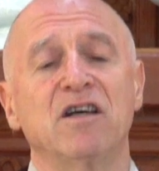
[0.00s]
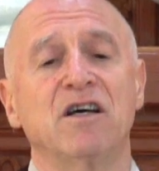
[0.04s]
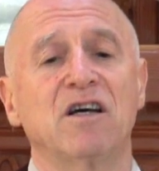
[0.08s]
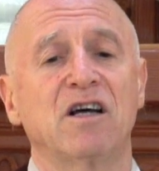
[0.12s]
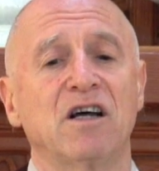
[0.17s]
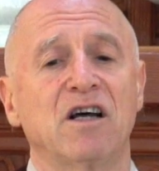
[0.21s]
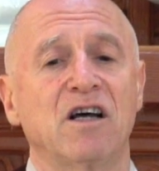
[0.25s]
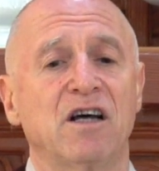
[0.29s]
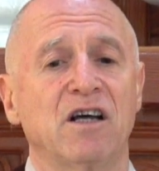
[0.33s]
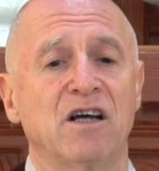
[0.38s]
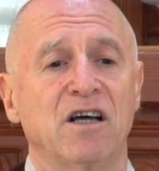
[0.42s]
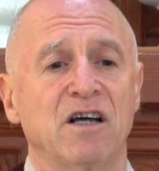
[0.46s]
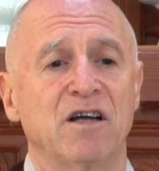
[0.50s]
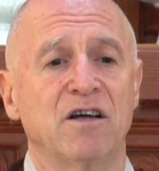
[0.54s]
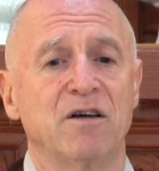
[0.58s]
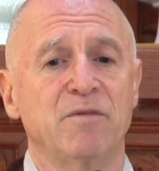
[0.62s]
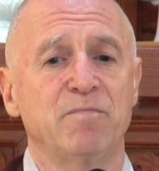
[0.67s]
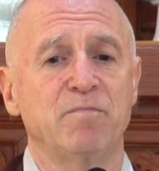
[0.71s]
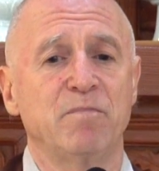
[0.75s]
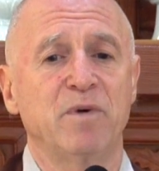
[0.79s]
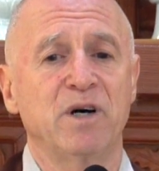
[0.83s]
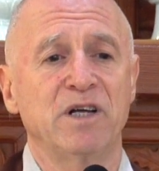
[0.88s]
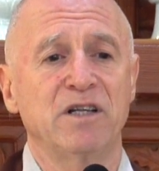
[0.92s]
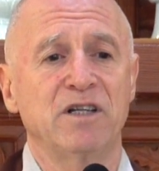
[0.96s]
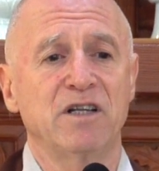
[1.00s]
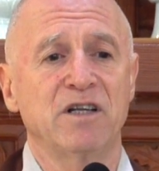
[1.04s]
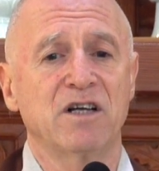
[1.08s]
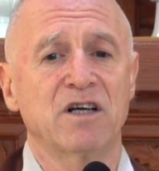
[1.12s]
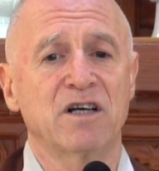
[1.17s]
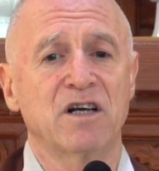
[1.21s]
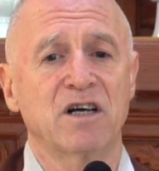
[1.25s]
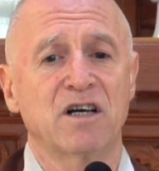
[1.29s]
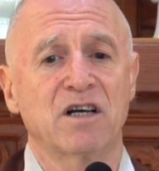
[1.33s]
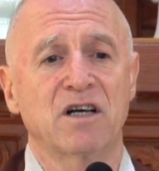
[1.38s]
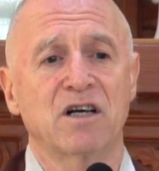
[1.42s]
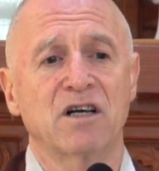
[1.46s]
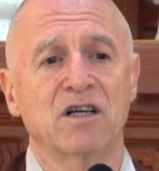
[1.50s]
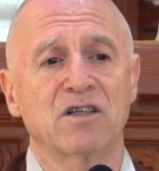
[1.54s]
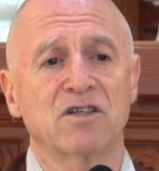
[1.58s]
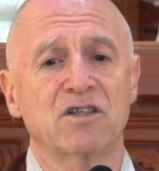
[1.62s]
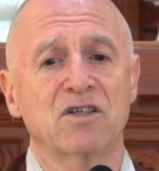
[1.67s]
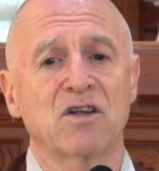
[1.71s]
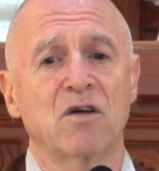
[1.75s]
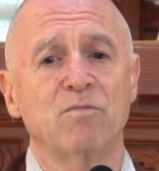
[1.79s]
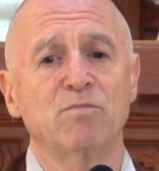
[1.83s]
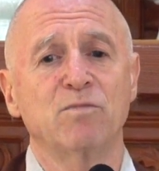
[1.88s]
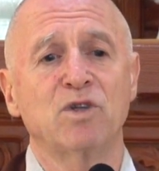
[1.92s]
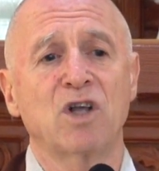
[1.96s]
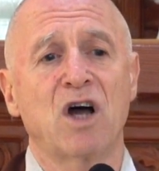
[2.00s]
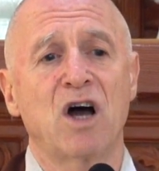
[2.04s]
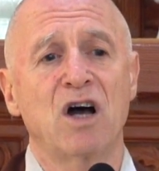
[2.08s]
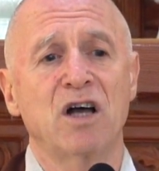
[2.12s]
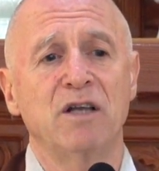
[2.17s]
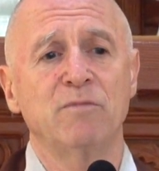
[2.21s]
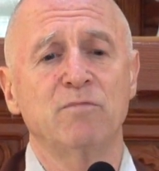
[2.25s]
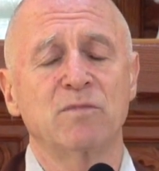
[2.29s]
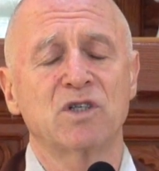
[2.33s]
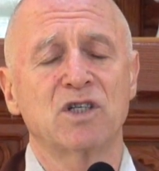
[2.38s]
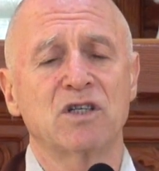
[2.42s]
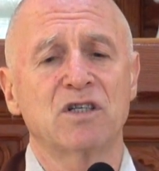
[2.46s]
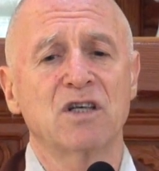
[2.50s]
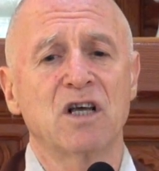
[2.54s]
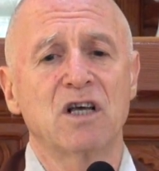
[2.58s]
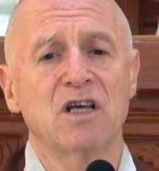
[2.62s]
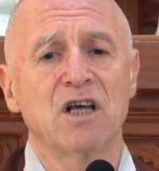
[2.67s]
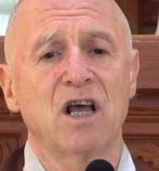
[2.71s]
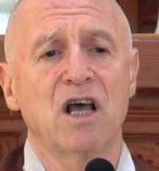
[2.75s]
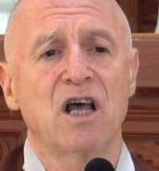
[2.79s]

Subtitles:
but sometimes